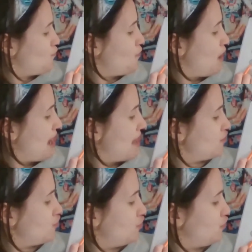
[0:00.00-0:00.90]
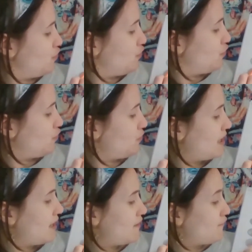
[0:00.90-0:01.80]
1, 2,
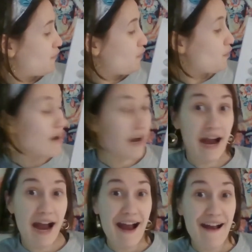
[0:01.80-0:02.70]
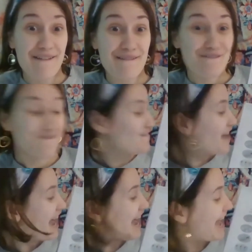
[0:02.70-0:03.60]
3, 4,
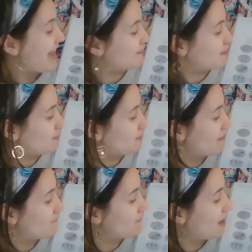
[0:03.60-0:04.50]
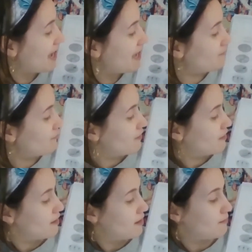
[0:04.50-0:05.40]
5. So I'm going to write 5.
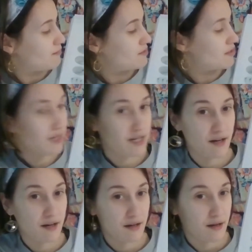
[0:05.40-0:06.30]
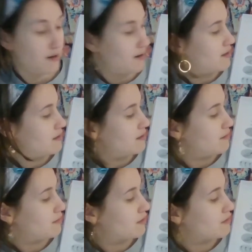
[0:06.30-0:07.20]
Let's start here.
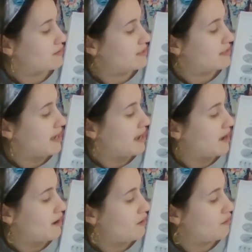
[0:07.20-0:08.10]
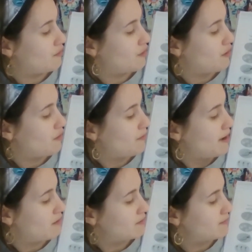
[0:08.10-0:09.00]
I'm going to go down
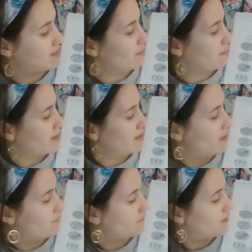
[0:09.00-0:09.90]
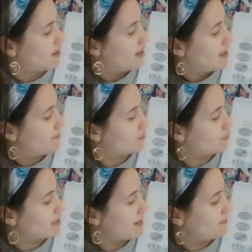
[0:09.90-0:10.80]
around. I'm going to take my pencil off. I'm going to
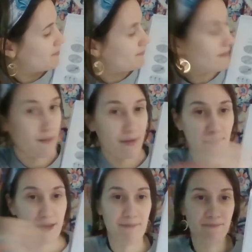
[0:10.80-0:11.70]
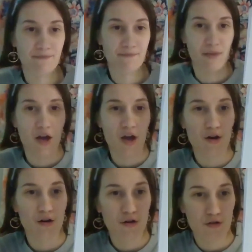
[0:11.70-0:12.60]
go to the top and make my line.
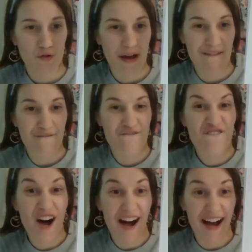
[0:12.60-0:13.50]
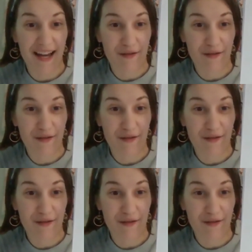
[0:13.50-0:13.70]
So I have 5.